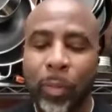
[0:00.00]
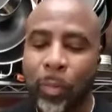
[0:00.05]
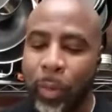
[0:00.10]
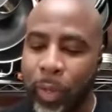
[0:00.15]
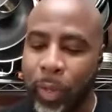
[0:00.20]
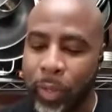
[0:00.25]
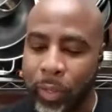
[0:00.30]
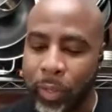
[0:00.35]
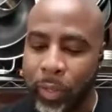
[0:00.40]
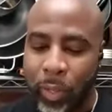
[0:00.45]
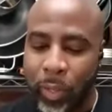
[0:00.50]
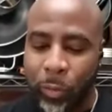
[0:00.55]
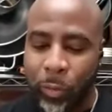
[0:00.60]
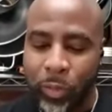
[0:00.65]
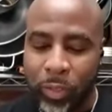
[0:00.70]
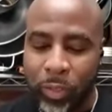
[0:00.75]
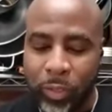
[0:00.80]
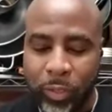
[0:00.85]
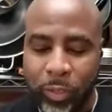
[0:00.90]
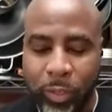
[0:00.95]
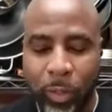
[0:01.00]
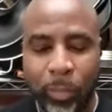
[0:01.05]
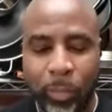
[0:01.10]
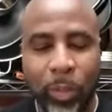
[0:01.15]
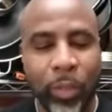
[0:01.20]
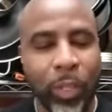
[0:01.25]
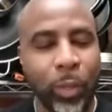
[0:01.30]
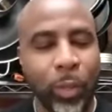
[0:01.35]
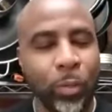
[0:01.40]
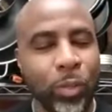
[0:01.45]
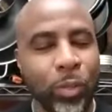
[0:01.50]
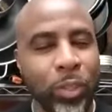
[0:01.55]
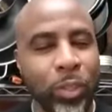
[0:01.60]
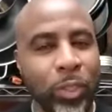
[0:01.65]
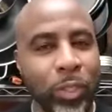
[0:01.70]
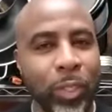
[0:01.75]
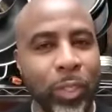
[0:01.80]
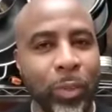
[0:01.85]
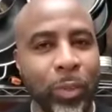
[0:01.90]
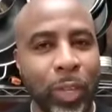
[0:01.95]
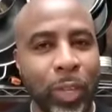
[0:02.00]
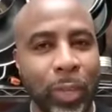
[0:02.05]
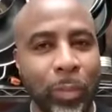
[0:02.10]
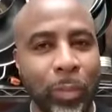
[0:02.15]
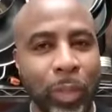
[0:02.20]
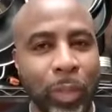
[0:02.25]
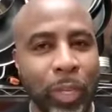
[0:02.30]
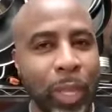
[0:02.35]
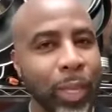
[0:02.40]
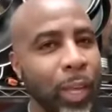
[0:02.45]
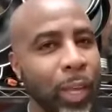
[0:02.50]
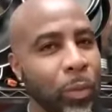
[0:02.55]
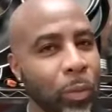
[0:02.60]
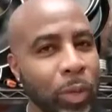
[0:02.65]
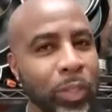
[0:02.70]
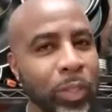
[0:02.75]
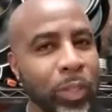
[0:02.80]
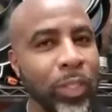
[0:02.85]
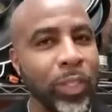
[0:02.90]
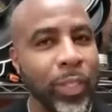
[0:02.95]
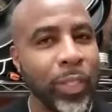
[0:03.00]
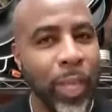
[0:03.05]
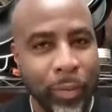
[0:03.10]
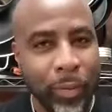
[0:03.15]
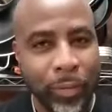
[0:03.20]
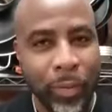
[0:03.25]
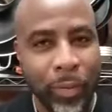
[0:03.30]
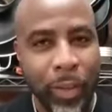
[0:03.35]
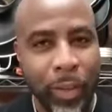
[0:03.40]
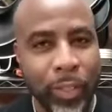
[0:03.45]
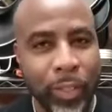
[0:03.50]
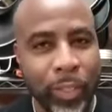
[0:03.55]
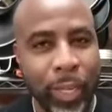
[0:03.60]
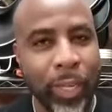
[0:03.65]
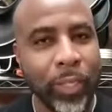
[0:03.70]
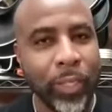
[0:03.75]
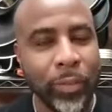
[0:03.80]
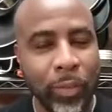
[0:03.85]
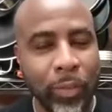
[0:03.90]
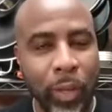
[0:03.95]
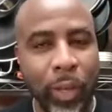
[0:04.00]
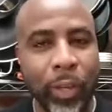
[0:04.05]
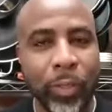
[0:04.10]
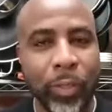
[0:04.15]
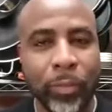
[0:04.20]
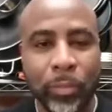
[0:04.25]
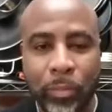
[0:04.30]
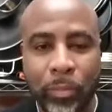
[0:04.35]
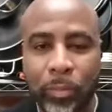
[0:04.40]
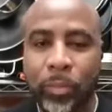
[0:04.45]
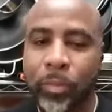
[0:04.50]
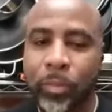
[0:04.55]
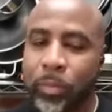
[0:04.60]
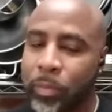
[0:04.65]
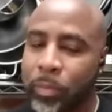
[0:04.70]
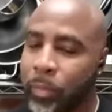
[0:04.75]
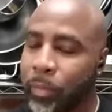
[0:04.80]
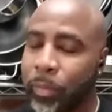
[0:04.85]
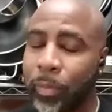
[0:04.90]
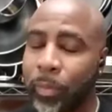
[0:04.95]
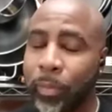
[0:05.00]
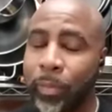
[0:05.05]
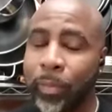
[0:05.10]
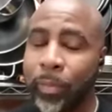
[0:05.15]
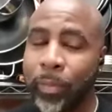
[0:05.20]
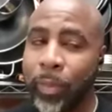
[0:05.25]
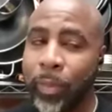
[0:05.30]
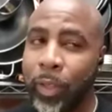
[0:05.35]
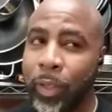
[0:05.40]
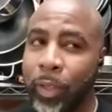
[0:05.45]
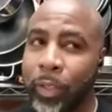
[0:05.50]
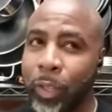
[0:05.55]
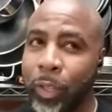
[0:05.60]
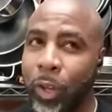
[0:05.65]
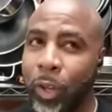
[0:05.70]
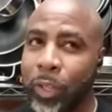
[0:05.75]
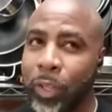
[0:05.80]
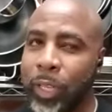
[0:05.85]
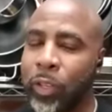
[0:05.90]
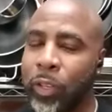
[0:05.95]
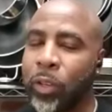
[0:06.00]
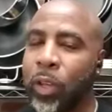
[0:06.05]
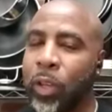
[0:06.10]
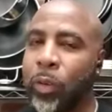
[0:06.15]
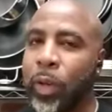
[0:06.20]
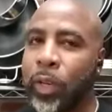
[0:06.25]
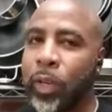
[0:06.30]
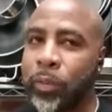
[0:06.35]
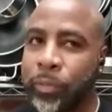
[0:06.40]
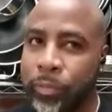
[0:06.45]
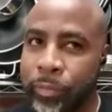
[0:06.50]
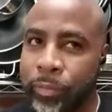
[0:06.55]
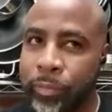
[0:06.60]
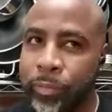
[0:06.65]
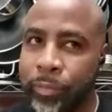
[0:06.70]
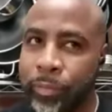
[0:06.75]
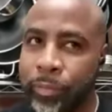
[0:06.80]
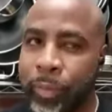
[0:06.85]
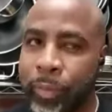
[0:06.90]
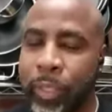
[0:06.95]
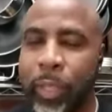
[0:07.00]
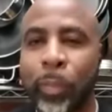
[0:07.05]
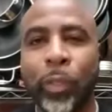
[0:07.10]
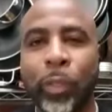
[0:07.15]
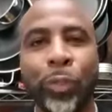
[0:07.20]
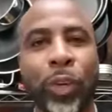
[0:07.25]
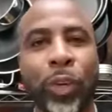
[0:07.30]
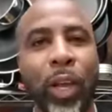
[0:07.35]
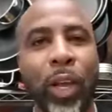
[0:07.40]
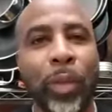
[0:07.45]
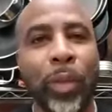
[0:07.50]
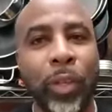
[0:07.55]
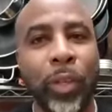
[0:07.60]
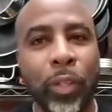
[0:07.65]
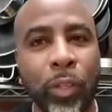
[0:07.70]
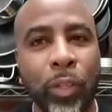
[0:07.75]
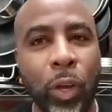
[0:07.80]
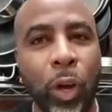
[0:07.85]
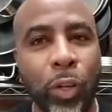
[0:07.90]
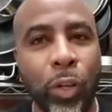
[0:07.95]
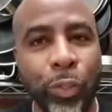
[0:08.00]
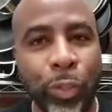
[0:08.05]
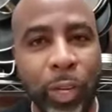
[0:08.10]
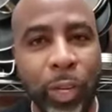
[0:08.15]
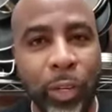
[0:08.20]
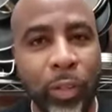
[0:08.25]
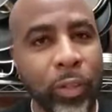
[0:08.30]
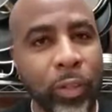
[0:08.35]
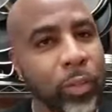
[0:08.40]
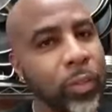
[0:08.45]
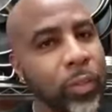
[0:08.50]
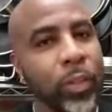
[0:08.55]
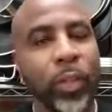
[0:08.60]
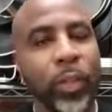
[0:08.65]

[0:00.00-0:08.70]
But it was just something that was still in me, like I wasn't satisfied. So I was like, you know what? Let me try being a dog trainer.